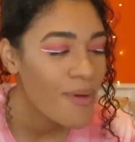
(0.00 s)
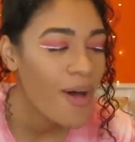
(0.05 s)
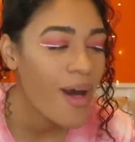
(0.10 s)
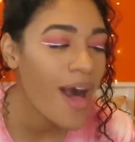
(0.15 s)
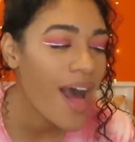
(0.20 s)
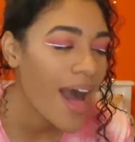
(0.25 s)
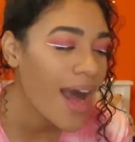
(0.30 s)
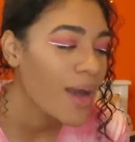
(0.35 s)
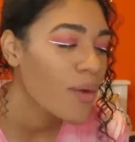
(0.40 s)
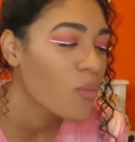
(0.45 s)
But
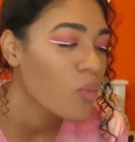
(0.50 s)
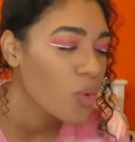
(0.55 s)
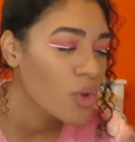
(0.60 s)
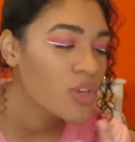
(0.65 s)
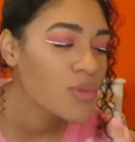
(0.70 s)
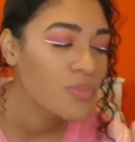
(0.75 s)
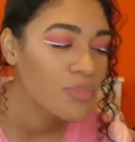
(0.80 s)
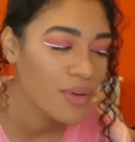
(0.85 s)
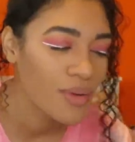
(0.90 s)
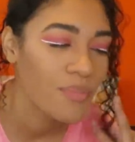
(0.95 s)
I
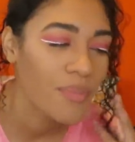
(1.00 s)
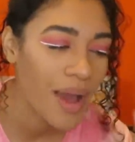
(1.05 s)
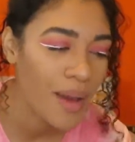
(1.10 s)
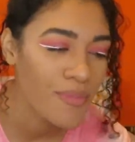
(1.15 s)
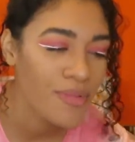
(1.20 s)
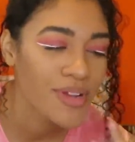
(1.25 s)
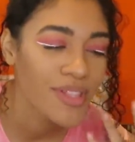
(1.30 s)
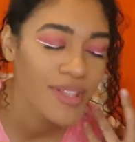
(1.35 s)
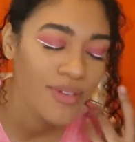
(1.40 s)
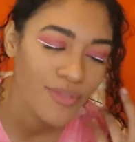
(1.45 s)
would put
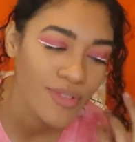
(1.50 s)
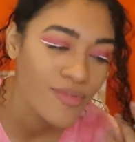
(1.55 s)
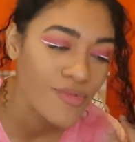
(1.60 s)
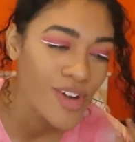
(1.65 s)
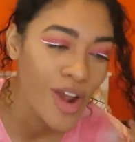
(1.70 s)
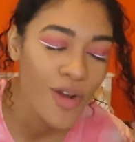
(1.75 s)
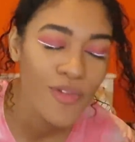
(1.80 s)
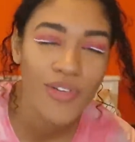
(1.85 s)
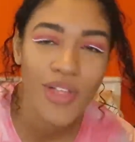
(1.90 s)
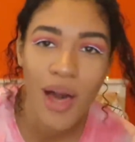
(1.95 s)
Piper in the front
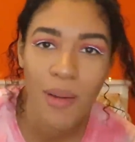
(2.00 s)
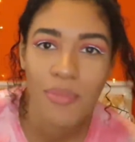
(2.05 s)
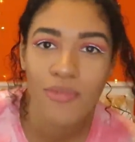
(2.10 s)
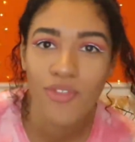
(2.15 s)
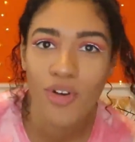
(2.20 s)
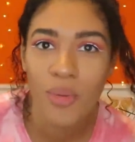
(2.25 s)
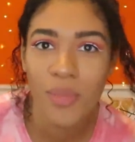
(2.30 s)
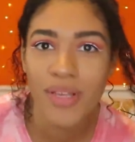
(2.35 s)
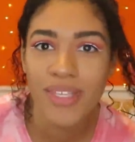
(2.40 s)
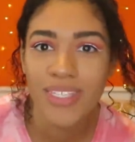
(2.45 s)
row for that
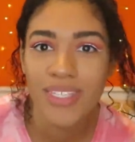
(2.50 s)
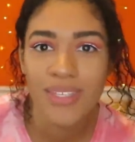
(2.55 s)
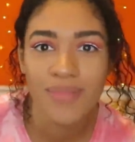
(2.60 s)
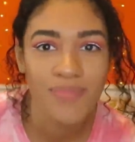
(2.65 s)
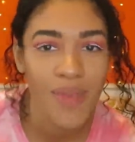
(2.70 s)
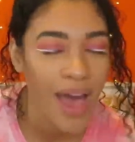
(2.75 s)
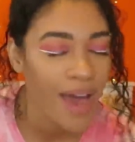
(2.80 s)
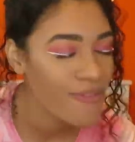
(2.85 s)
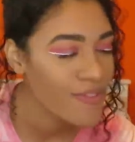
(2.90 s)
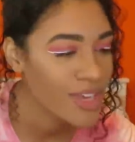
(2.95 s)
performance.
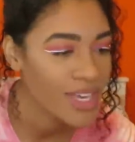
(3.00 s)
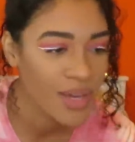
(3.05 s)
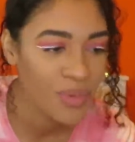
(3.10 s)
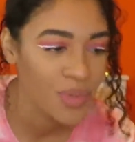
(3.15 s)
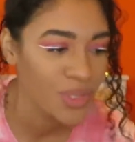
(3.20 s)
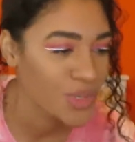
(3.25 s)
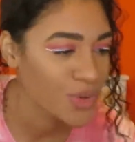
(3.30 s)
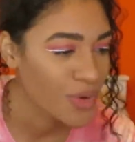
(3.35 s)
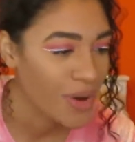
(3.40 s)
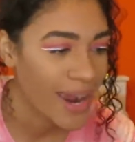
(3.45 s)
I think it
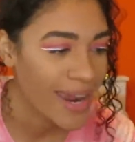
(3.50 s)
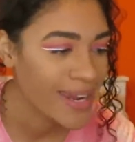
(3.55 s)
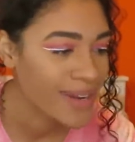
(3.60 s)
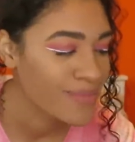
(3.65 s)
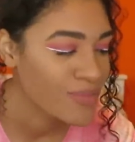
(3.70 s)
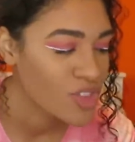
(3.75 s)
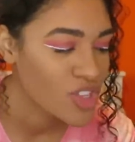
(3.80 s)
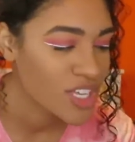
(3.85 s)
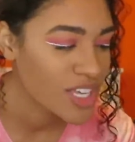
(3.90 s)
was great.